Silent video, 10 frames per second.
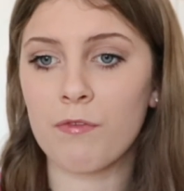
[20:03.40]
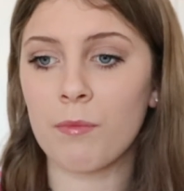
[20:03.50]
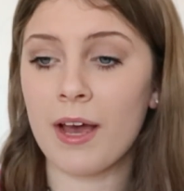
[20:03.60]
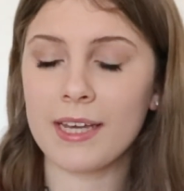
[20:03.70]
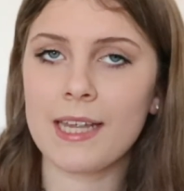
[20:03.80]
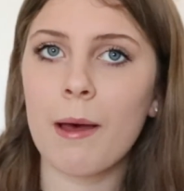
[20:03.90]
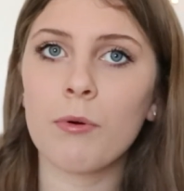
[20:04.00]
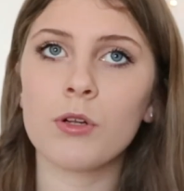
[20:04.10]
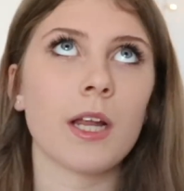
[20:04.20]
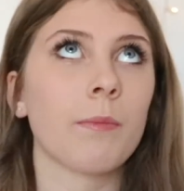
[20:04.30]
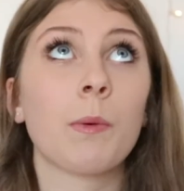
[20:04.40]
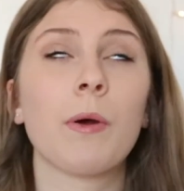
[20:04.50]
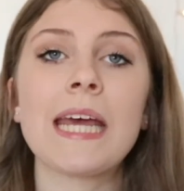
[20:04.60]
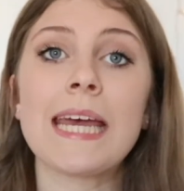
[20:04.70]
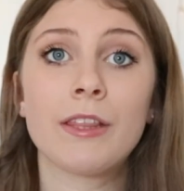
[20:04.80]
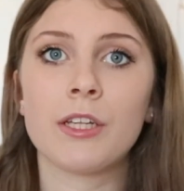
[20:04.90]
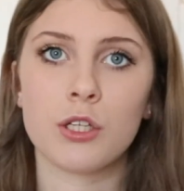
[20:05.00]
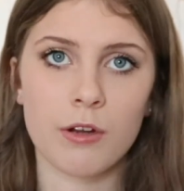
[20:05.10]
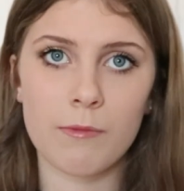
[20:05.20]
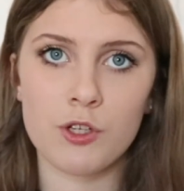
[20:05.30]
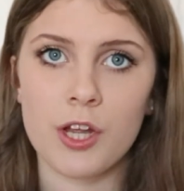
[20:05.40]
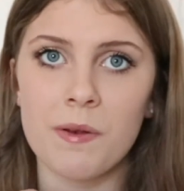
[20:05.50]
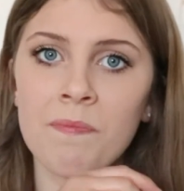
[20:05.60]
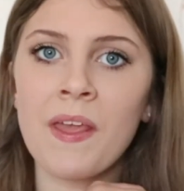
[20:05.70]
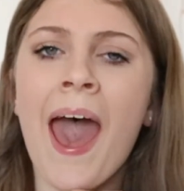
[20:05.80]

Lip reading: for my exam board, and I'm going to put it in the description.